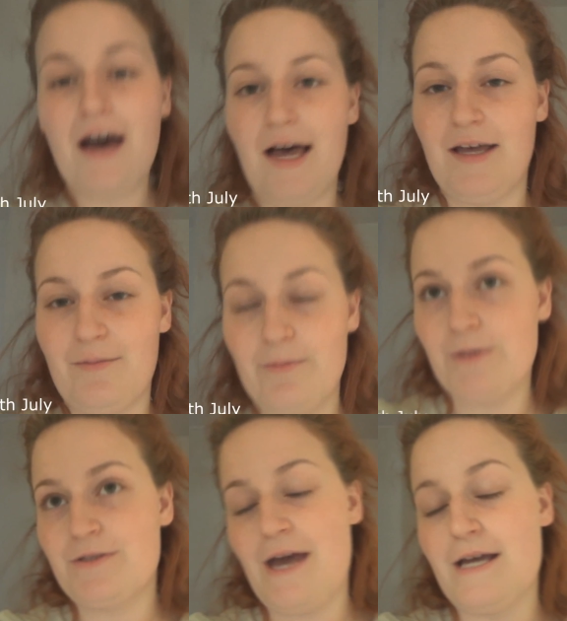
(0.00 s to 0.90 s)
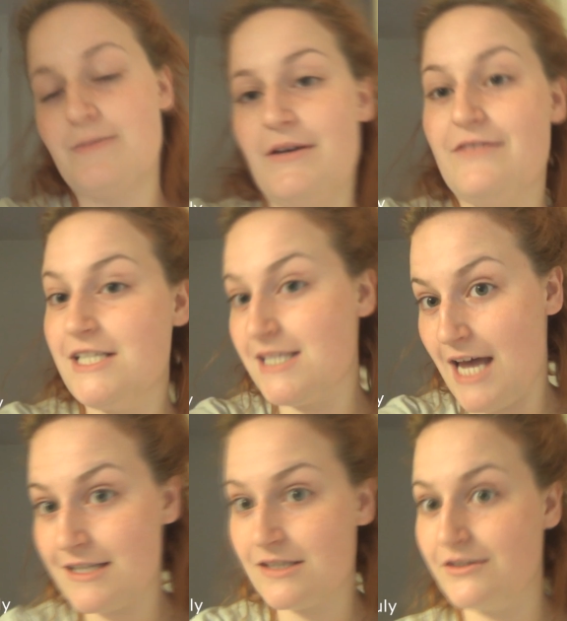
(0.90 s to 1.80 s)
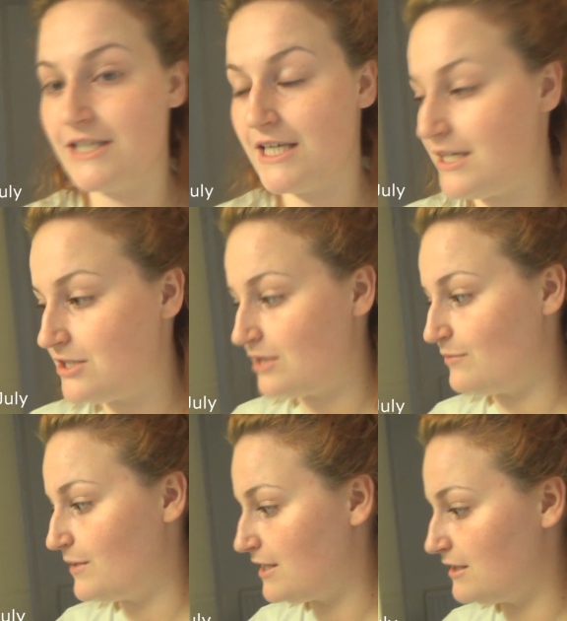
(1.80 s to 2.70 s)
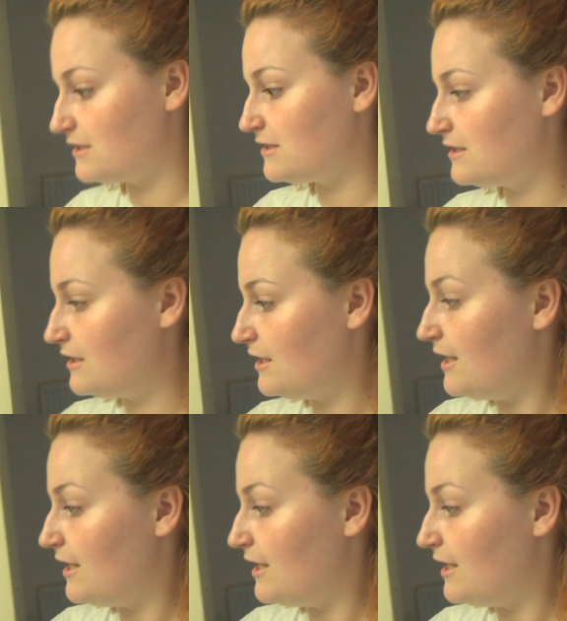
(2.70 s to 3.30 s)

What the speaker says: We also had a bit of a disaster in the kitchen because